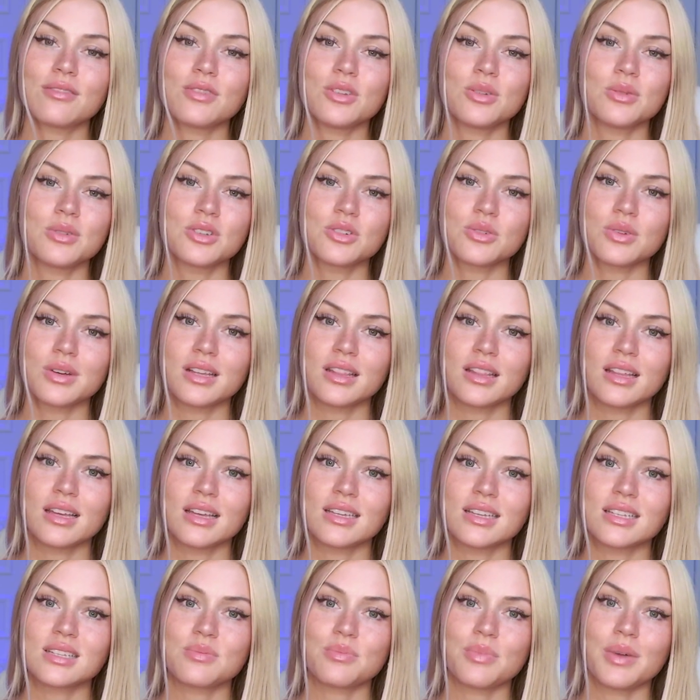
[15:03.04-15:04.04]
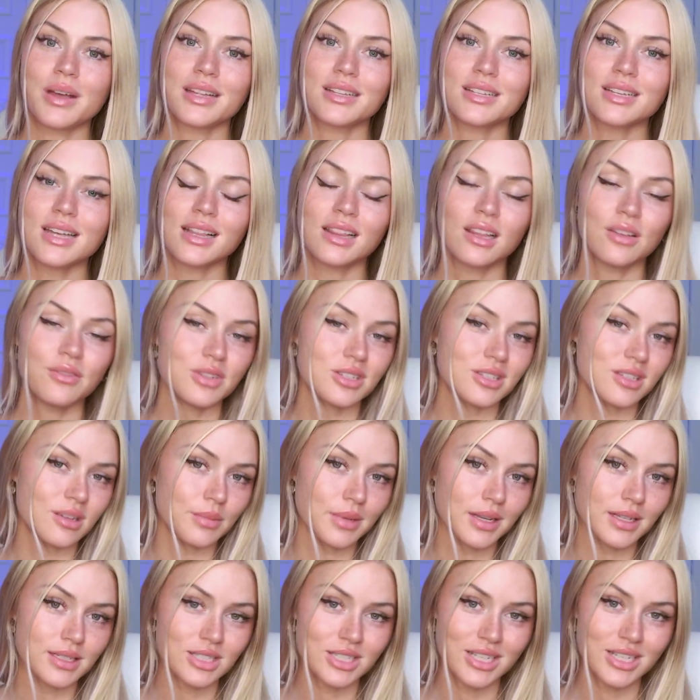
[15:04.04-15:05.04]
you enjoyed this, but I love you so
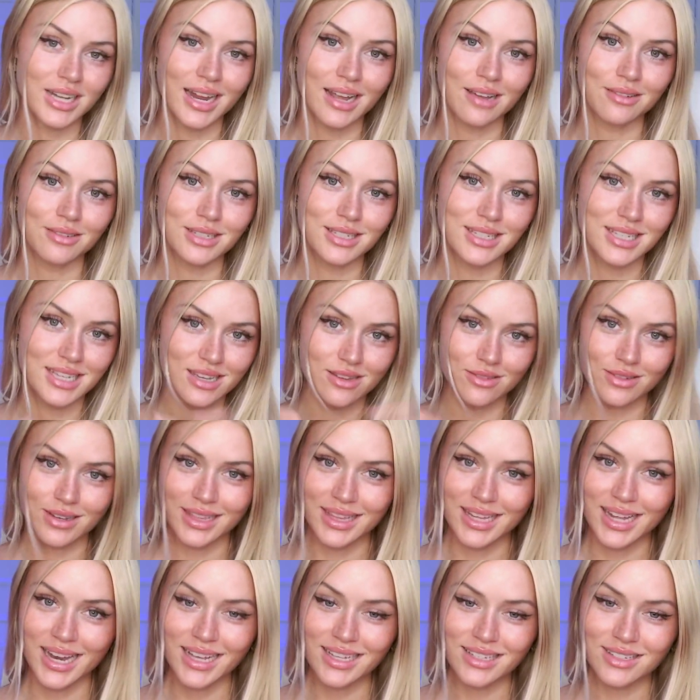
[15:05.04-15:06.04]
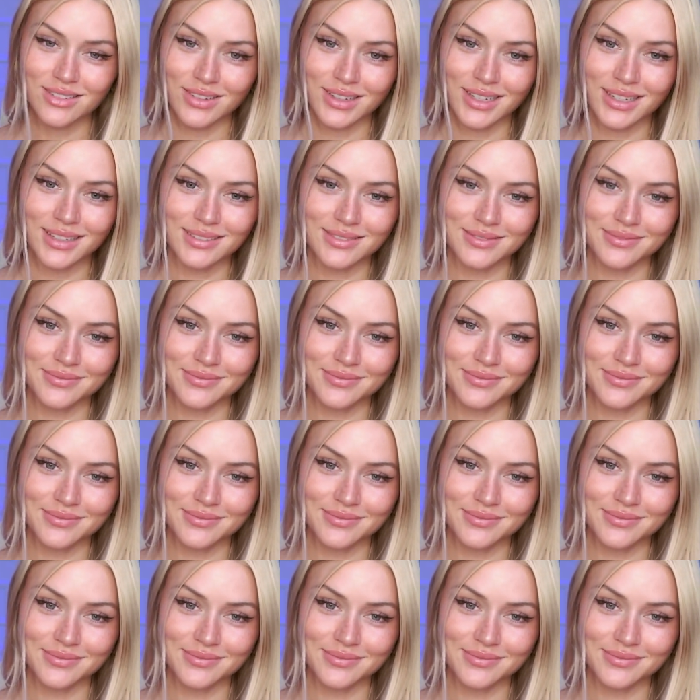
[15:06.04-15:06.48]
much, and I will see you in the next one.